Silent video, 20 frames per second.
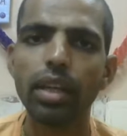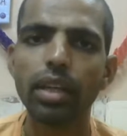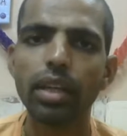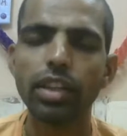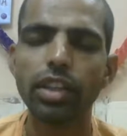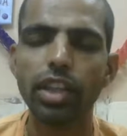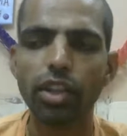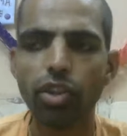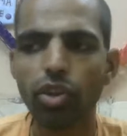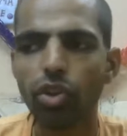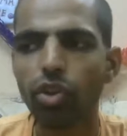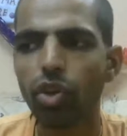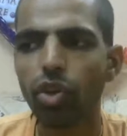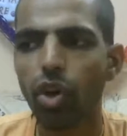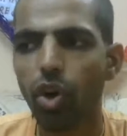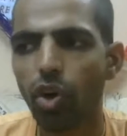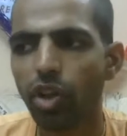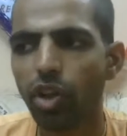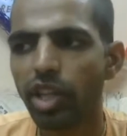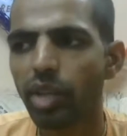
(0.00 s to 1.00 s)
They know
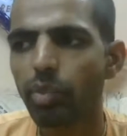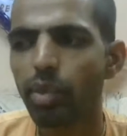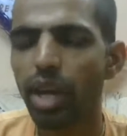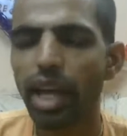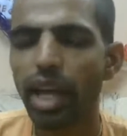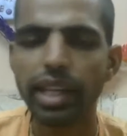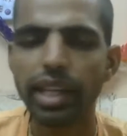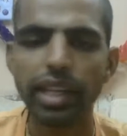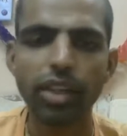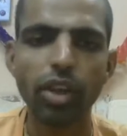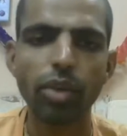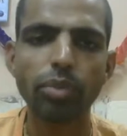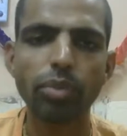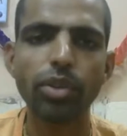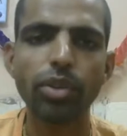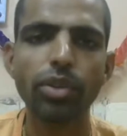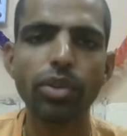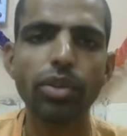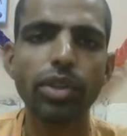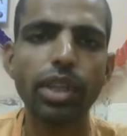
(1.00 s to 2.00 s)
all the planning of
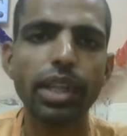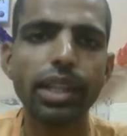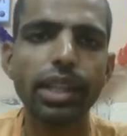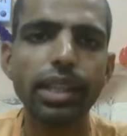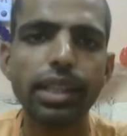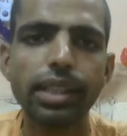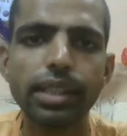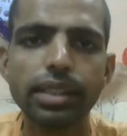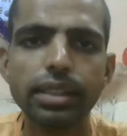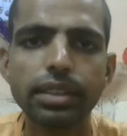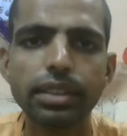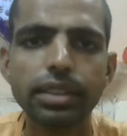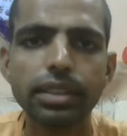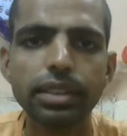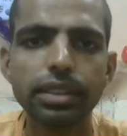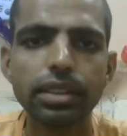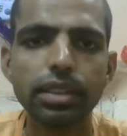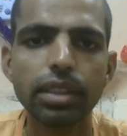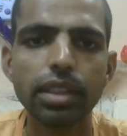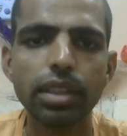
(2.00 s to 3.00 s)
Duryodhan.
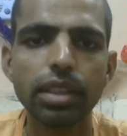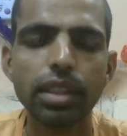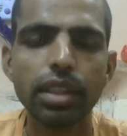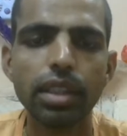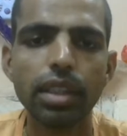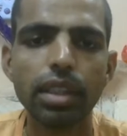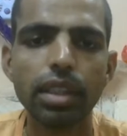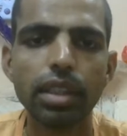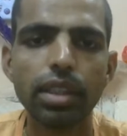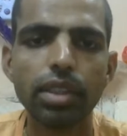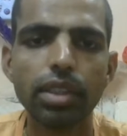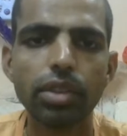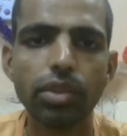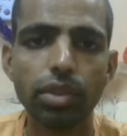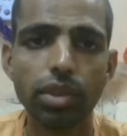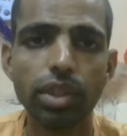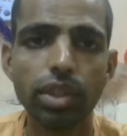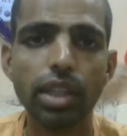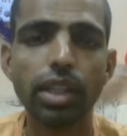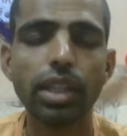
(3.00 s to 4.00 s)

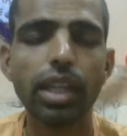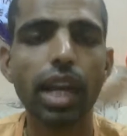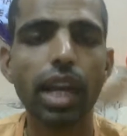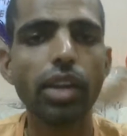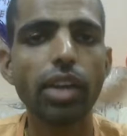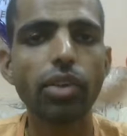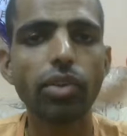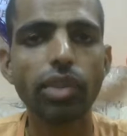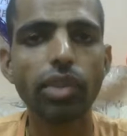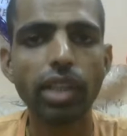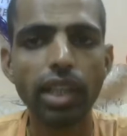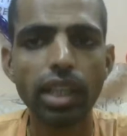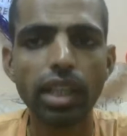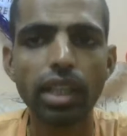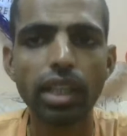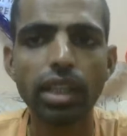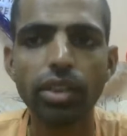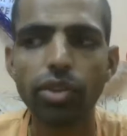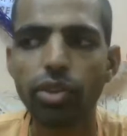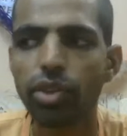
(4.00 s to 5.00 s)
Duryodhan tried to
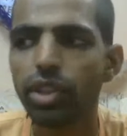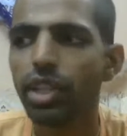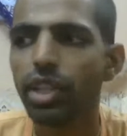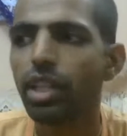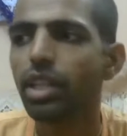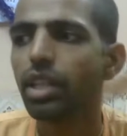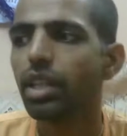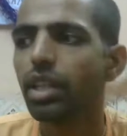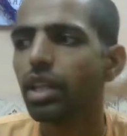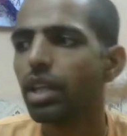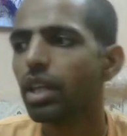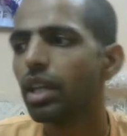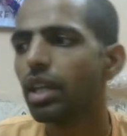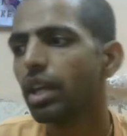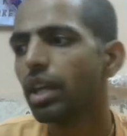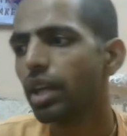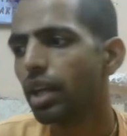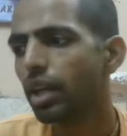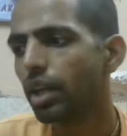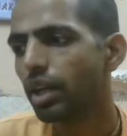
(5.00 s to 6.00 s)
kill Duryodhan,
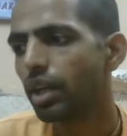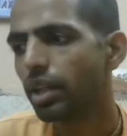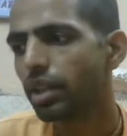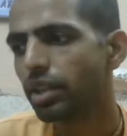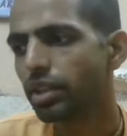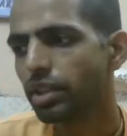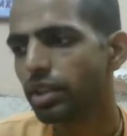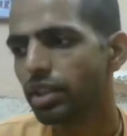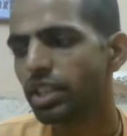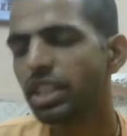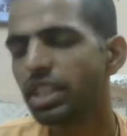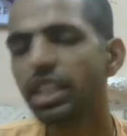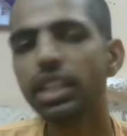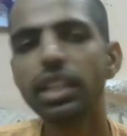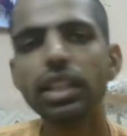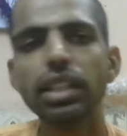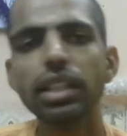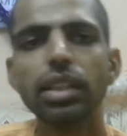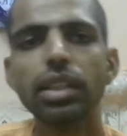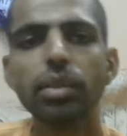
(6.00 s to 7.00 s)

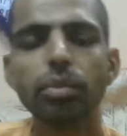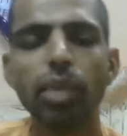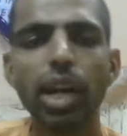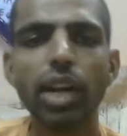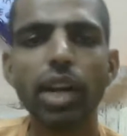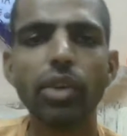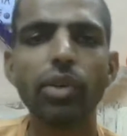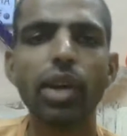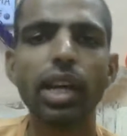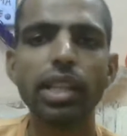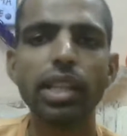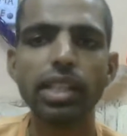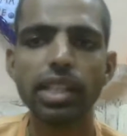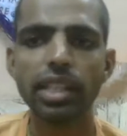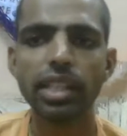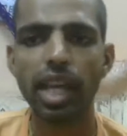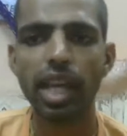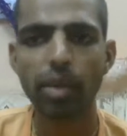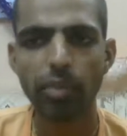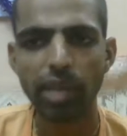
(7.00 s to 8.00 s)
cheat Pandavas
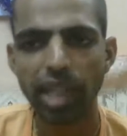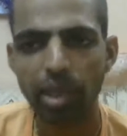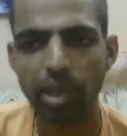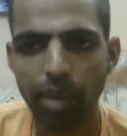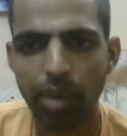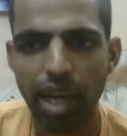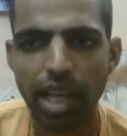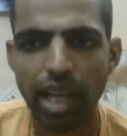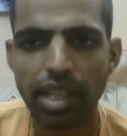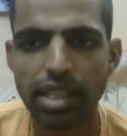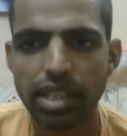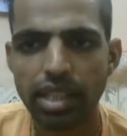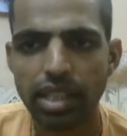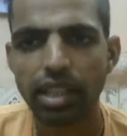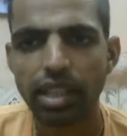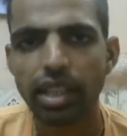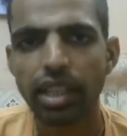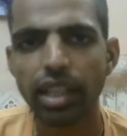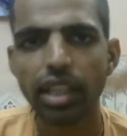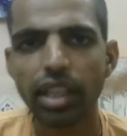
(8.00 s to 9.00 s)
in gambling match.
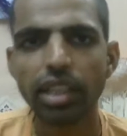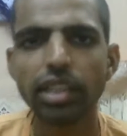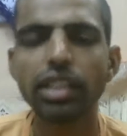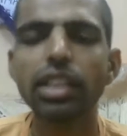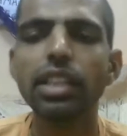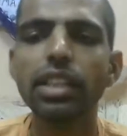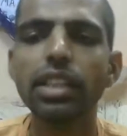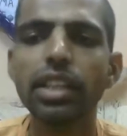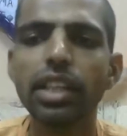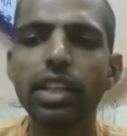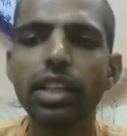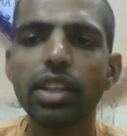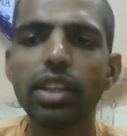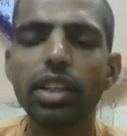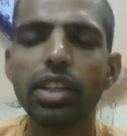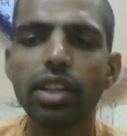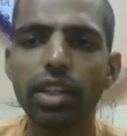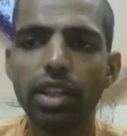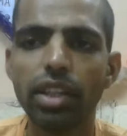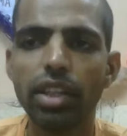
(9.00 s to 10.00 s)
Still,
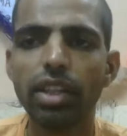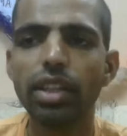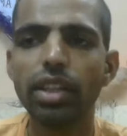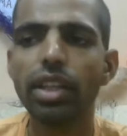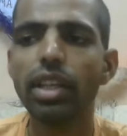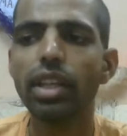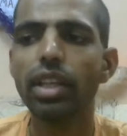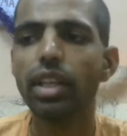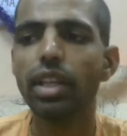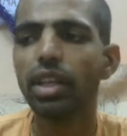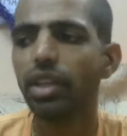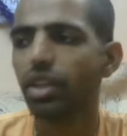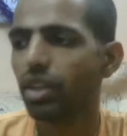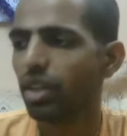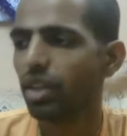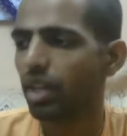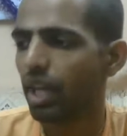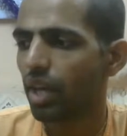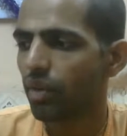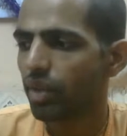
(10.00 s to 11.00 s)
they
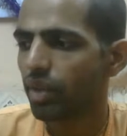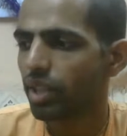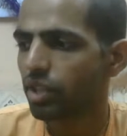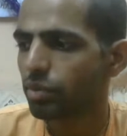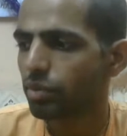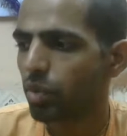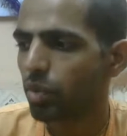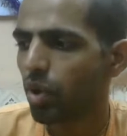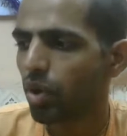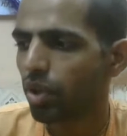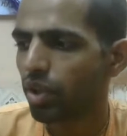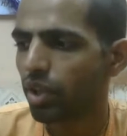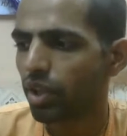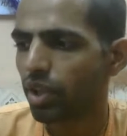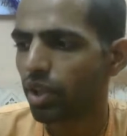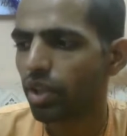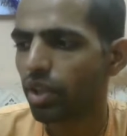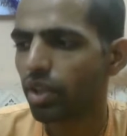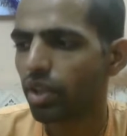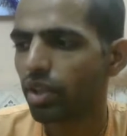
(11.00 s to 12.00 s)
never spoke
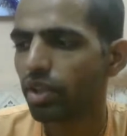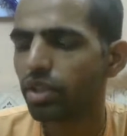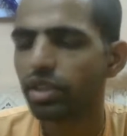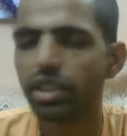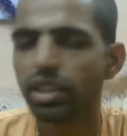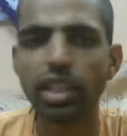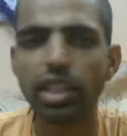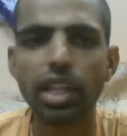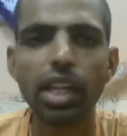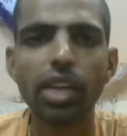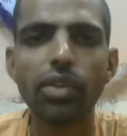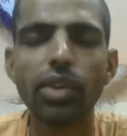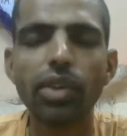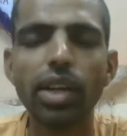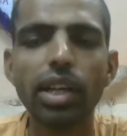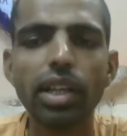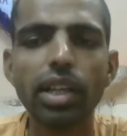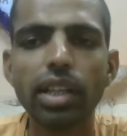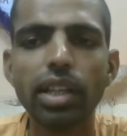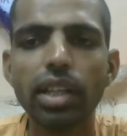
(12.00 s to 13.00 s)
a single
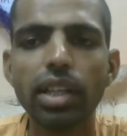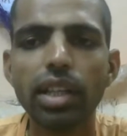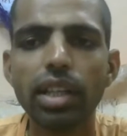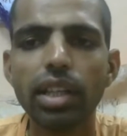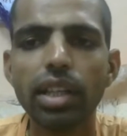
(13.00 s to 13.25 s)
word.